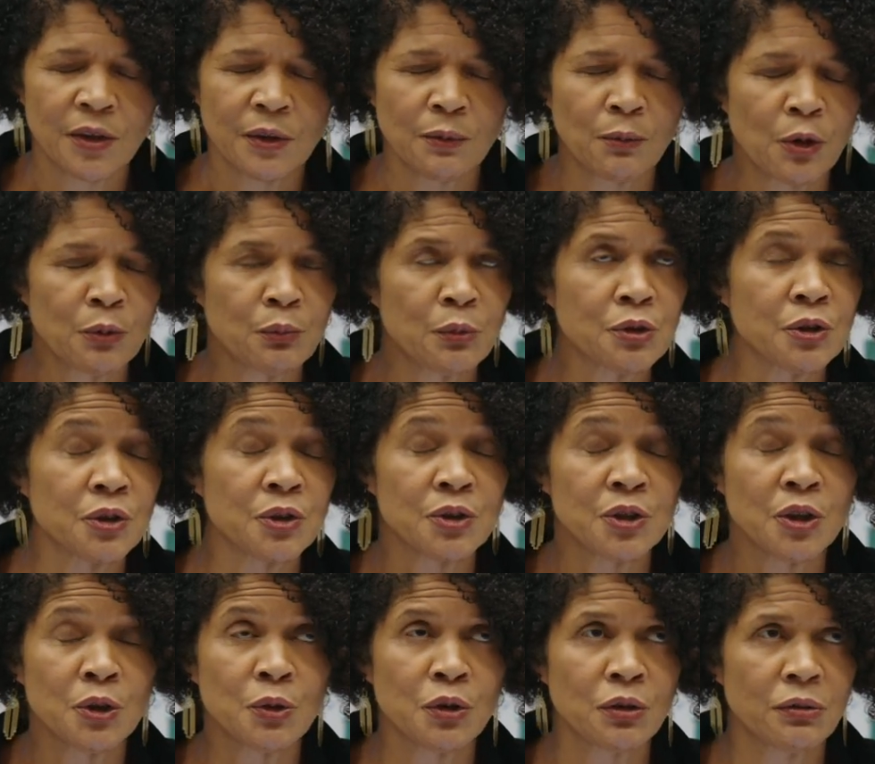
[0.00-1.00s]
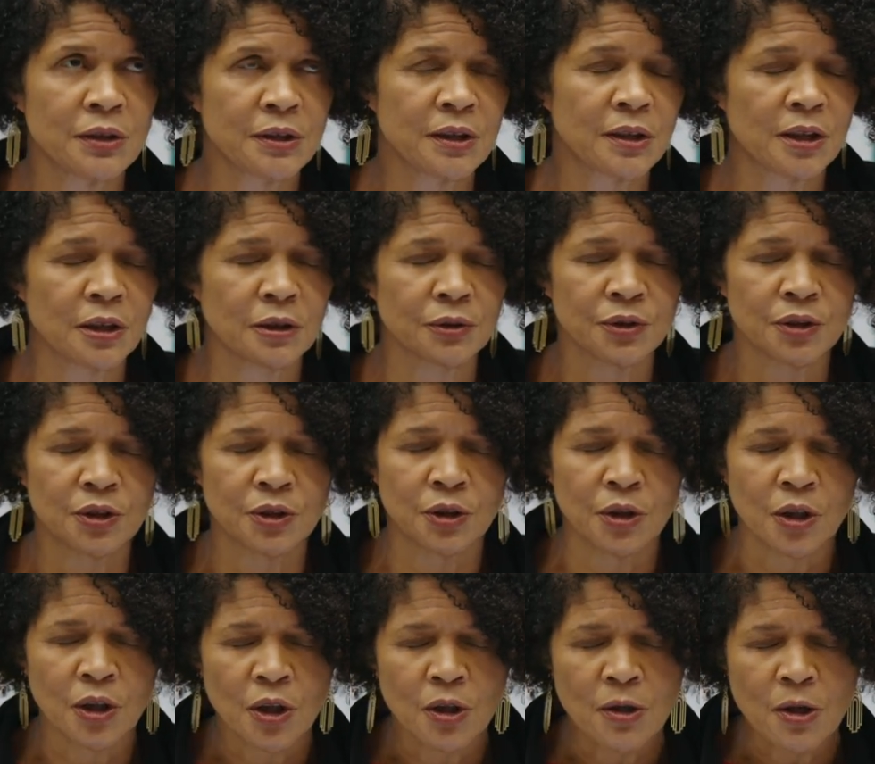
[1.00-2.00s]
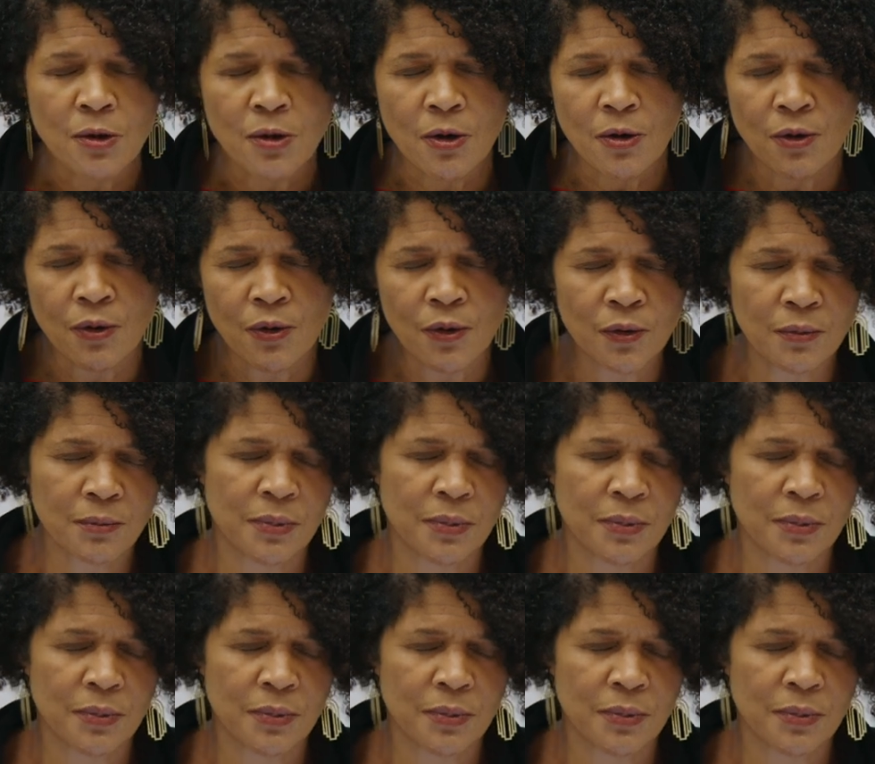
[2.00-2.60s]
one which is so critical to all